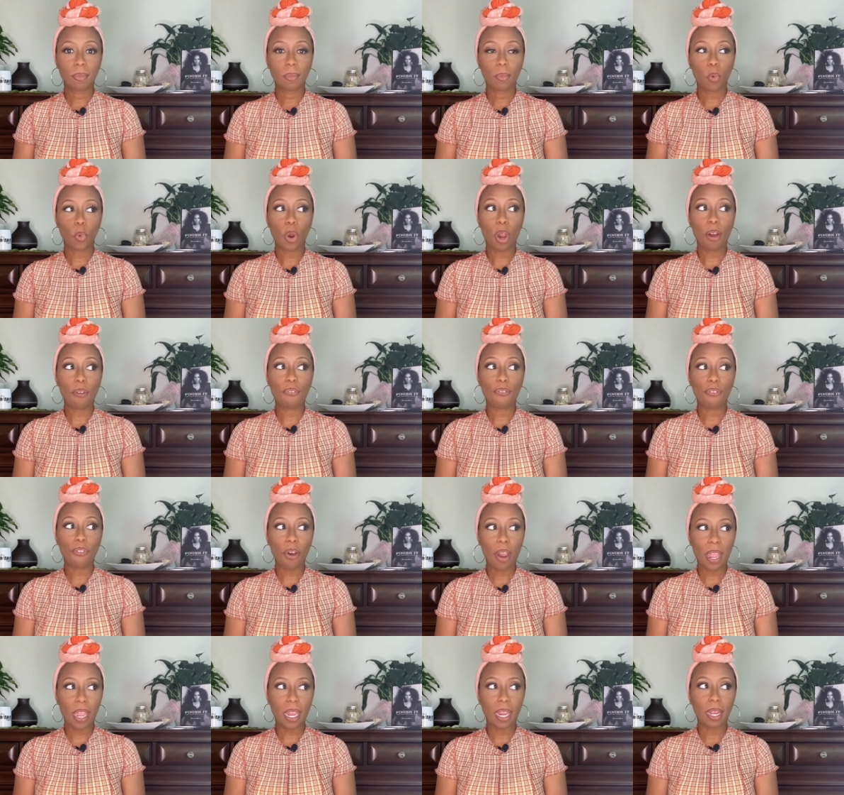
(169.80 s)
We're
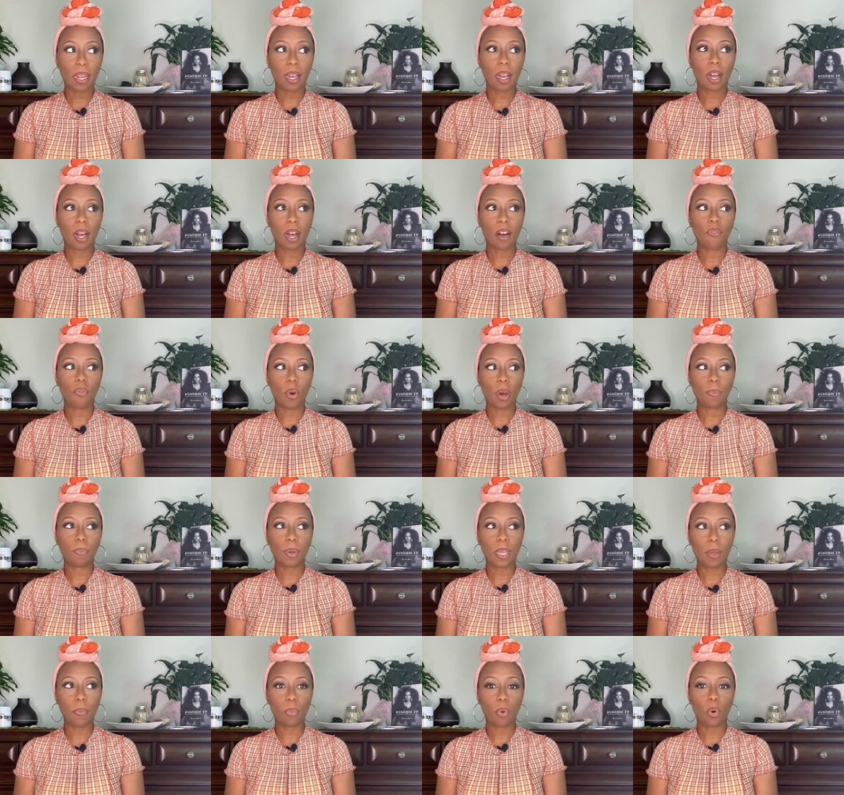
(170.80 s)
afraid of what
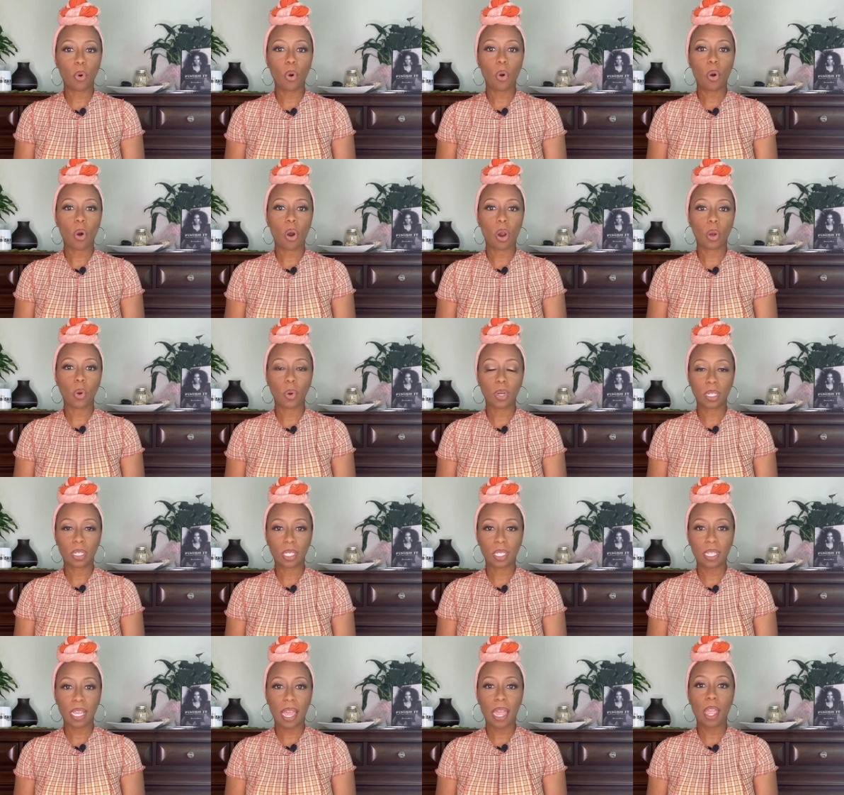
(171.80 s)
people are going to
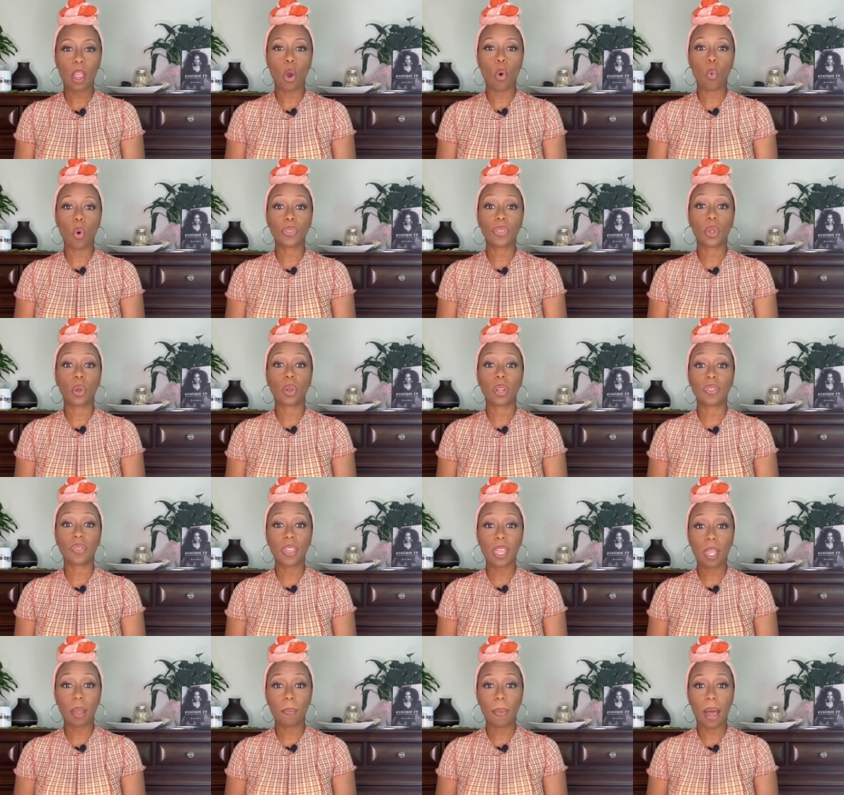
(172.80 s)
say or what they're going to
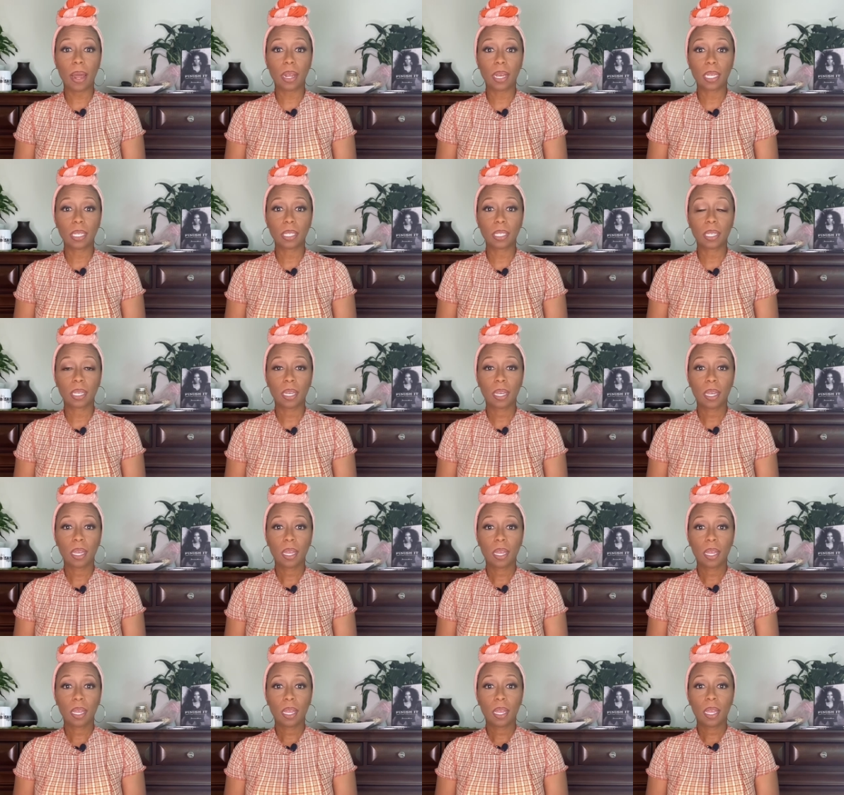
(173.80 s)
think about us.
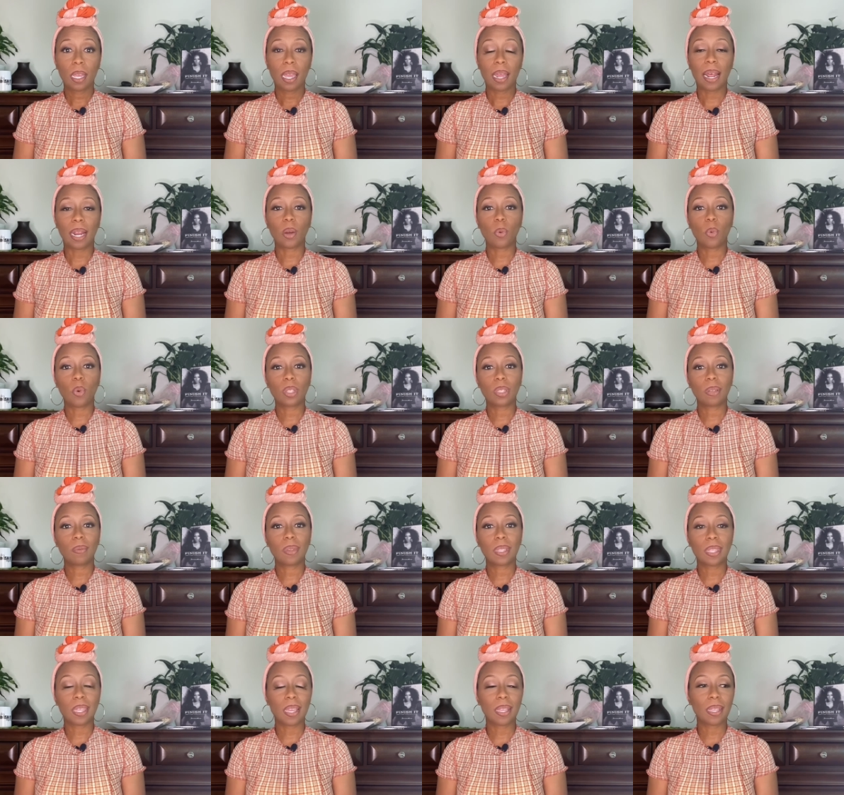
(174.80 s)
And I don't want them to
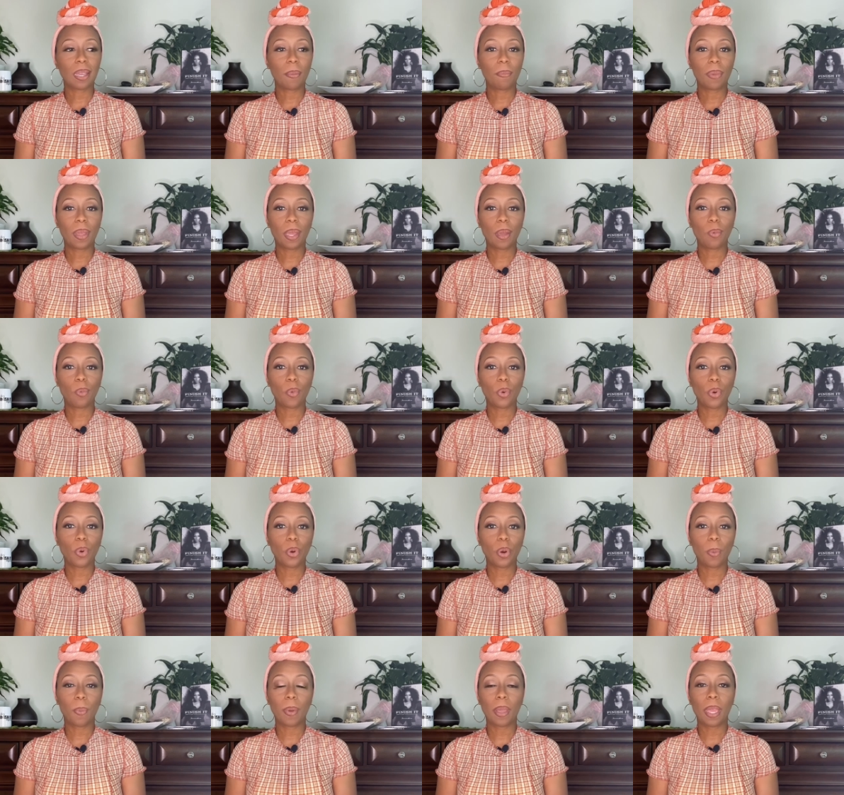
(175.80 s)
think I'm being rude
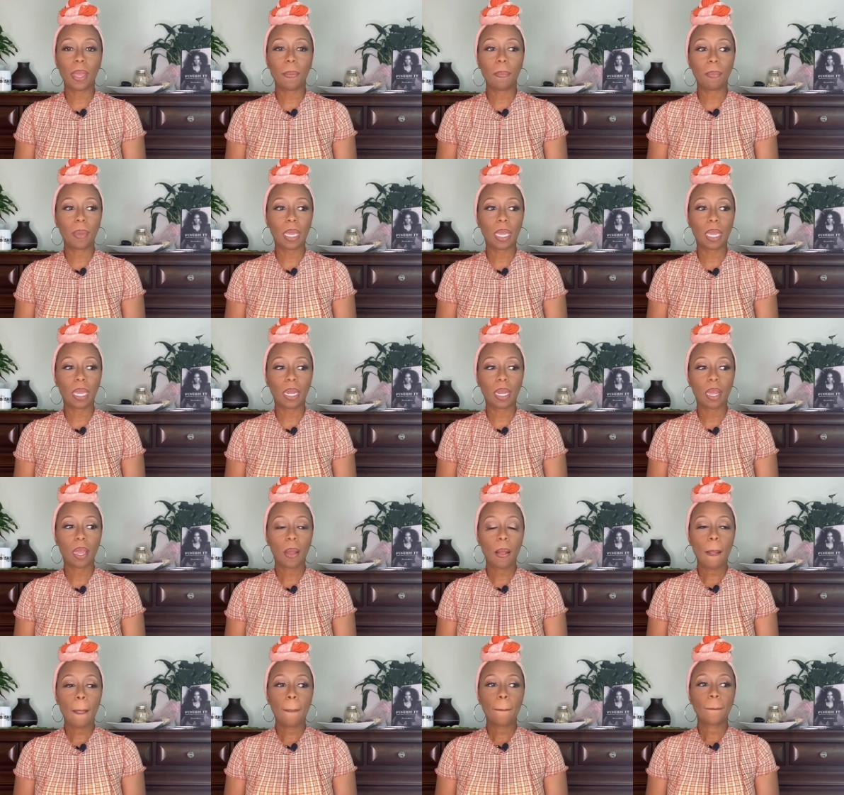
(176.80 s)
or being mean.
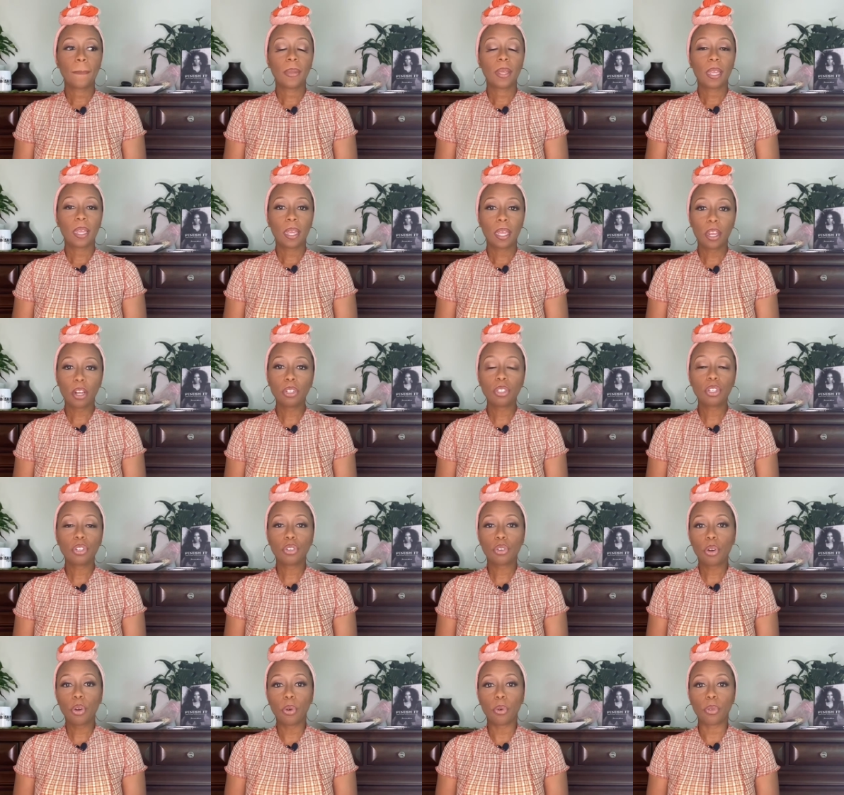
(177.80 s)
Here's the
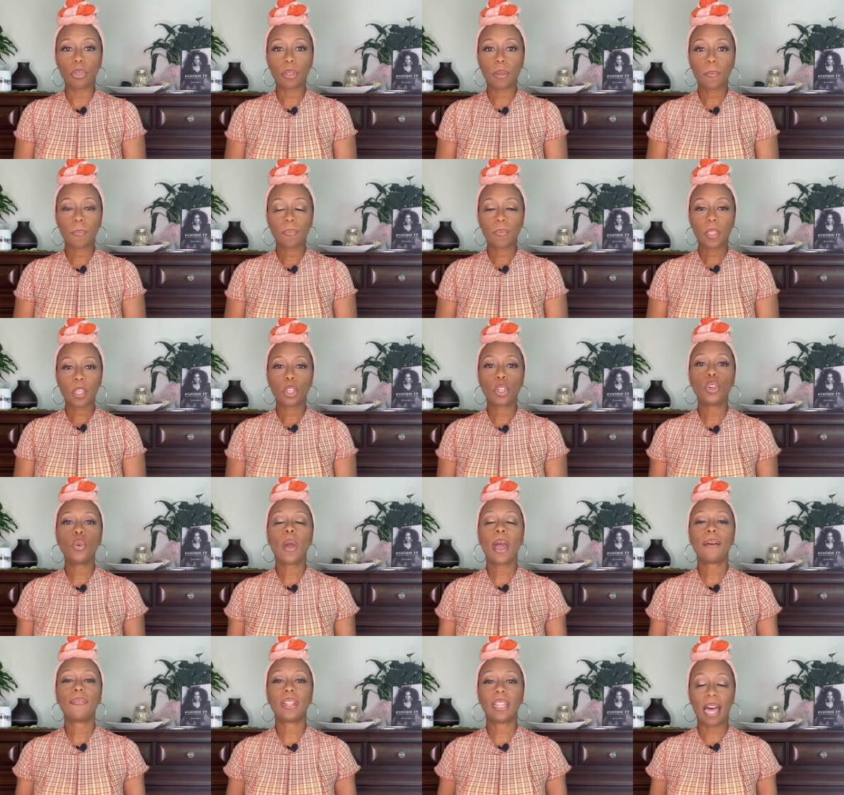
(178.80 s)
truth you
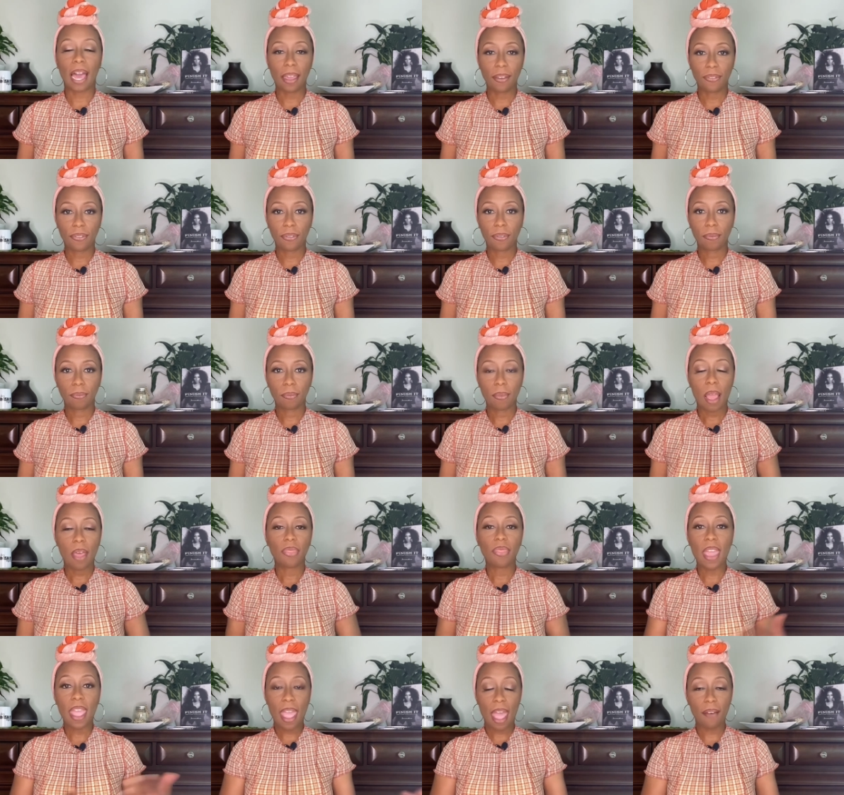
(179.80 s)
have a life,
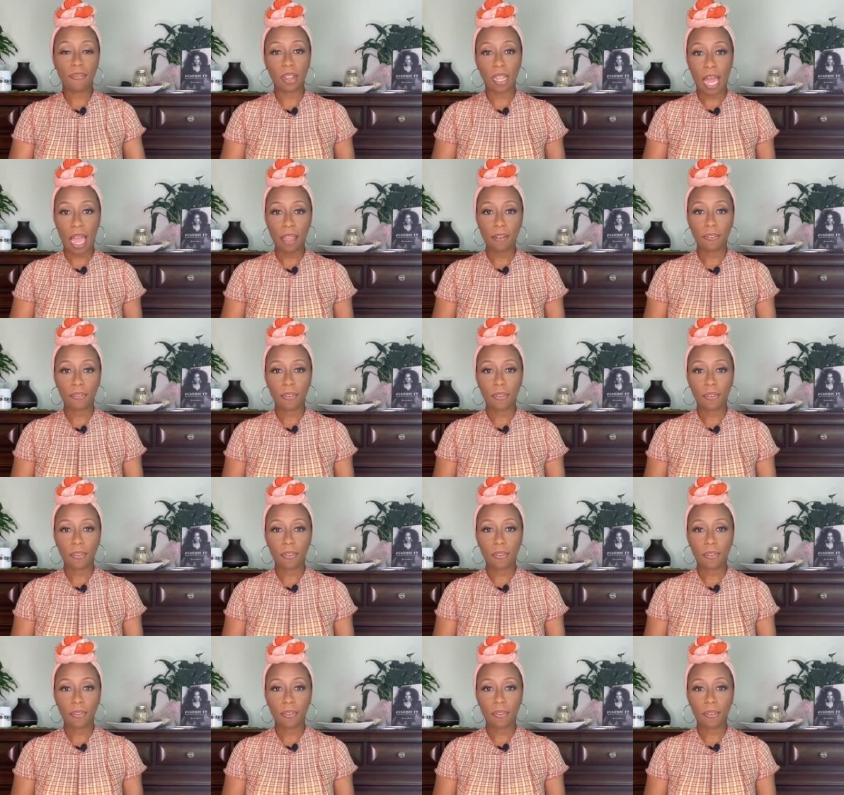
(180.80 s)
they have a life.